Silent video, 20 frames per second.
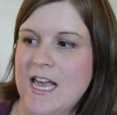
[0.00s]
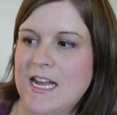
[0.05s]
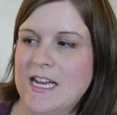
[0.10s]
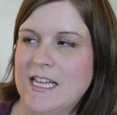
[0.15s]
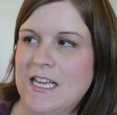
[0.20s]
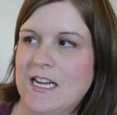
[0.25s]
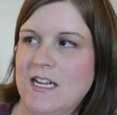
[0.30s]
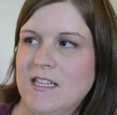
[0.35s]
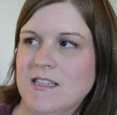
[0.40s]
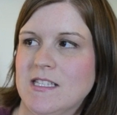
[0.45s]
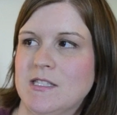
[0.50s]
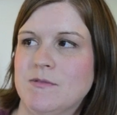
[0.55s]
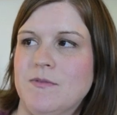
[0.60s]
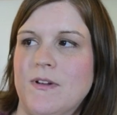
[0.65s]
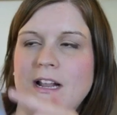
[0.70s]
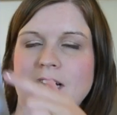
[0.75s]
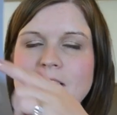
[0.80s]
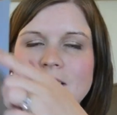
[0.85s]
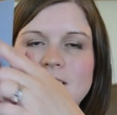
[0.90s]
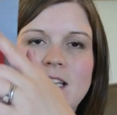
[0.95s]
and again on this
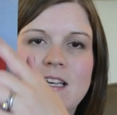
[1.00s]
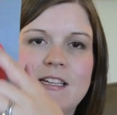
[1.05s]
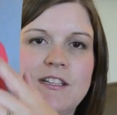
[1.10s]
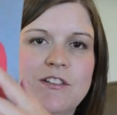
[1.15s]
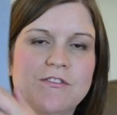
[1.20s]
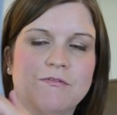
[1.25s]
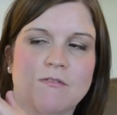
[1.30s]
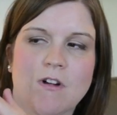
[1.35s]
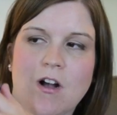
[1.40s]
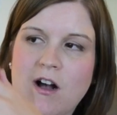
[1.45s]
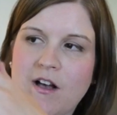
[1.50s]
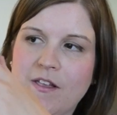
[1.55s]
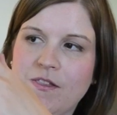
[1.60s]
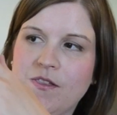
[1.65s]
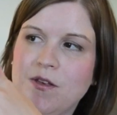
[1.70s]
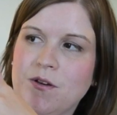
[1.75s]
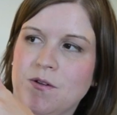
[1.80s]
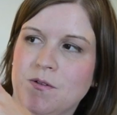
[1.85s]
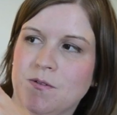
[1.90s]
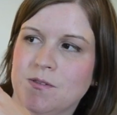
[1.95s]
one I just had to draw
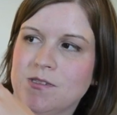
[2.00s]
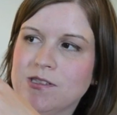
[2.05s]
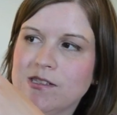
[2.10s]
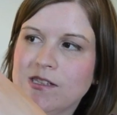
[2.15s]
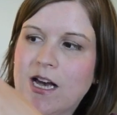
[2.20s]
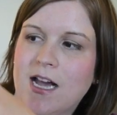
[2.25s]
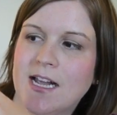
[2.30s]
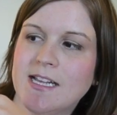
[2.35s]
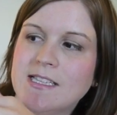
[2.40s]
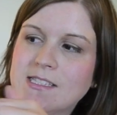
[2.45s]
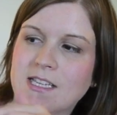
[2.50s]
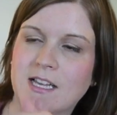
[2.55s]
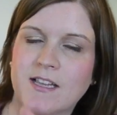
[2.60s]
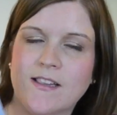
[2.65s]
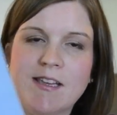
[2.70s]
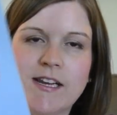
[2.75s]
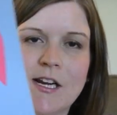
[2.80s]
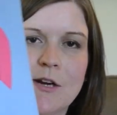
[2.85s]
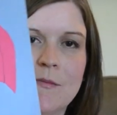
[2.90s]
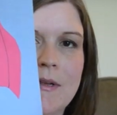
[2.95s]
those lines
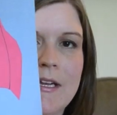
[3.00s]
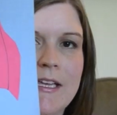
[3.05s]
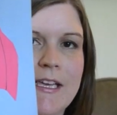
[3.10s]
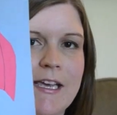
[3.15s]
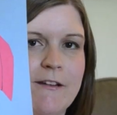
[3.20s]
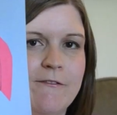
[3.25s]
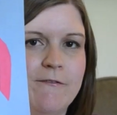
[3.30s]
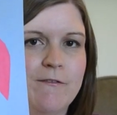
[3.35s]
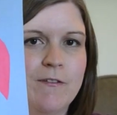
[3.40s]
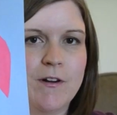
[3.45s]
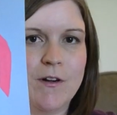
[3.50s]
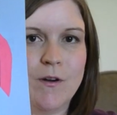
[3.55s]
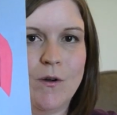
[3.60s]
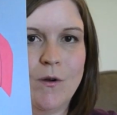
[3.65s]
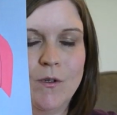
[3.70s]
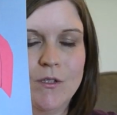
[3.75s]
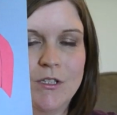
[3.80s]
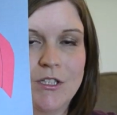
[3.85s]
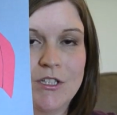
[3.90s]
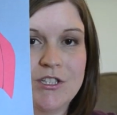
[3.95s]
on there, but again for an
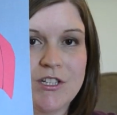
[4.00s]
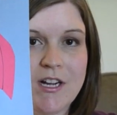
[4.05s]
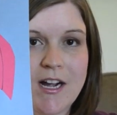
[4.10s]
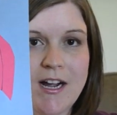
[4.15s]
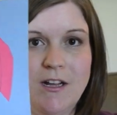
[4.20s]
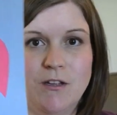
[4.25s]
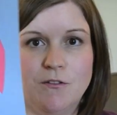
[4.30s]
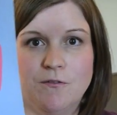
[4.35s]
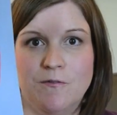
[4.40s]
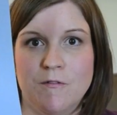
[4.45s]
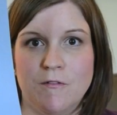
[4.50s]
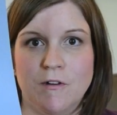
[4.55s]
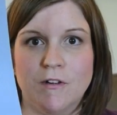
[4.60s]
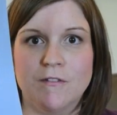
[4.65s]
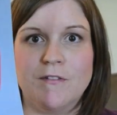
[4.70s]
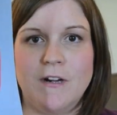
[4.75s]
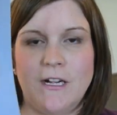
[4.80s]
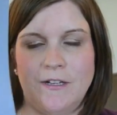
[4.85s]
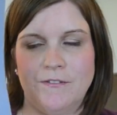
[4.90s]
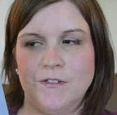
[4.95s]
older child, 4-
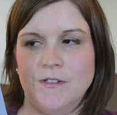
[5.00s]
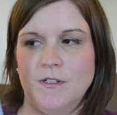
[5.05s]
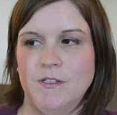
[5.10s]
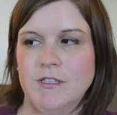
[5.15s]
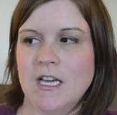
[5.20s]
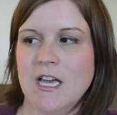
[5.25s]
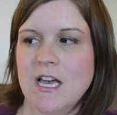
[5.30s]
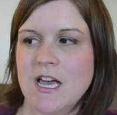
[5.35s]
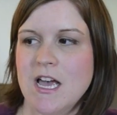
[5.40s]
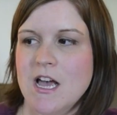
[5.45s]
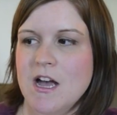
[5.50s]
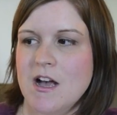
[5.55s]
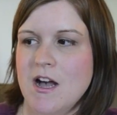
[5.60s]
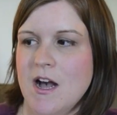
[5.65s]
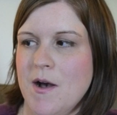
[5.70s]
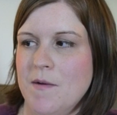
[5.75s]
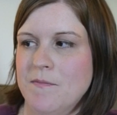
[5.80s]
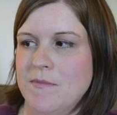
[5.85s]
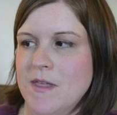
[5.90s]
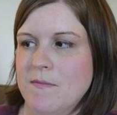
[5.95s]
or 5-year-old,
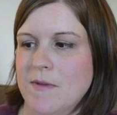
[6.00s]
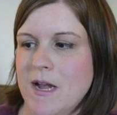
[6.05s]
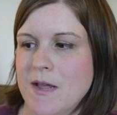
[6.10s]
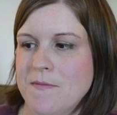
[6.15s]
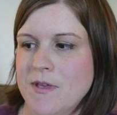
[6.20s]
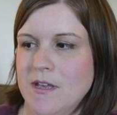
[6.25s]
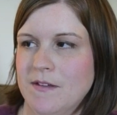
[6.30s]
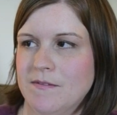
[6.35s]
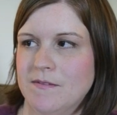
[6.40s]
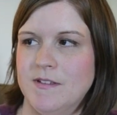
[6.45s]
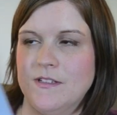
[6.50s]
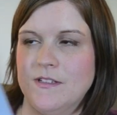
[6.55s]
they might be able